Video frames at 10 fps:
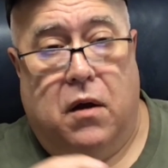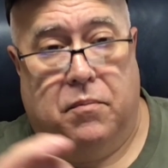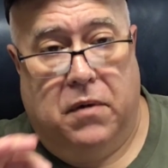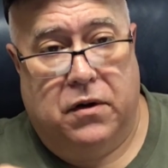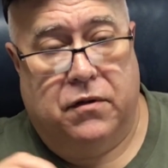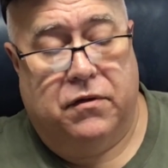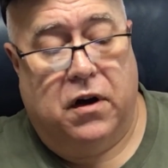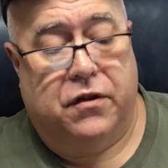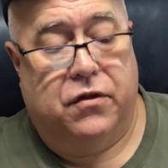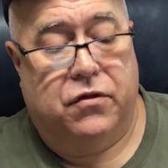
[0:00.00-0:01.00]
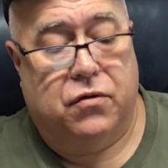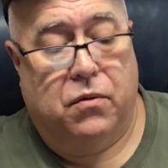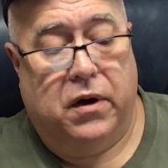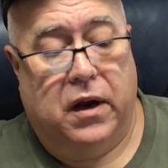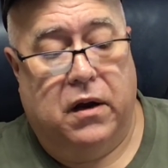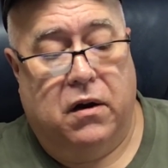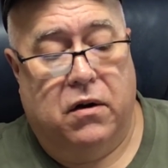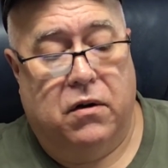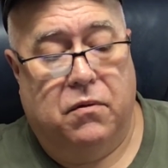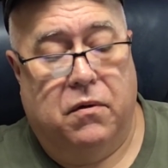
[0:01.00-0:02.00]
Muzzle velocity is
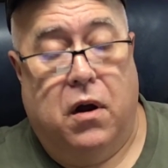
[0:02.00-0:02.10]
2,800,